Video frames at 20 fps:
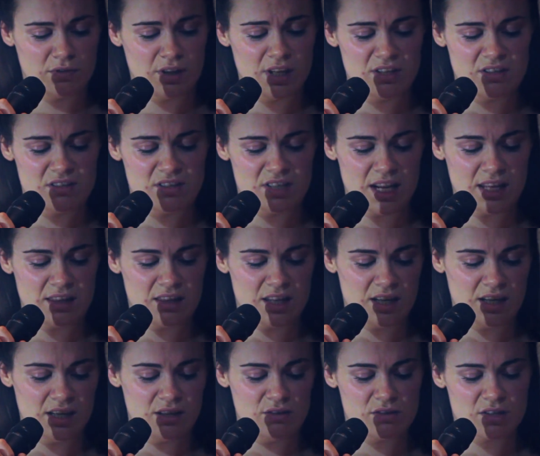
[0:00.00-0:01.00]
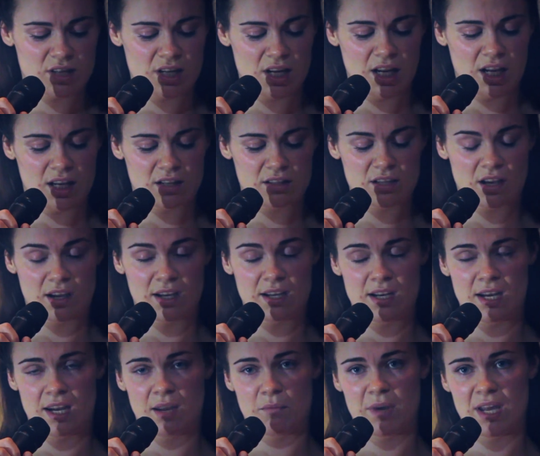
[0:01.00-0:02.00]
I just sat there loosening and
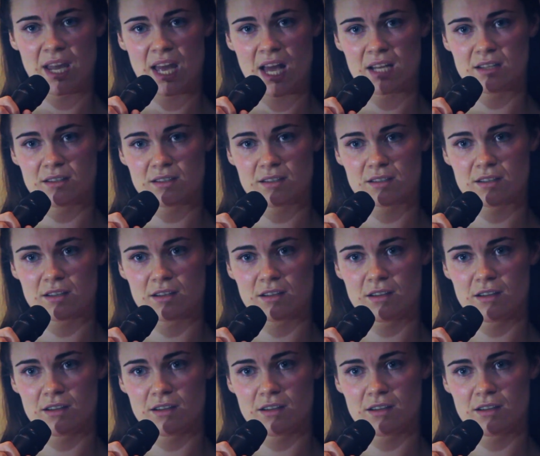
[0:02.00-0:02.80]
tightening my hands.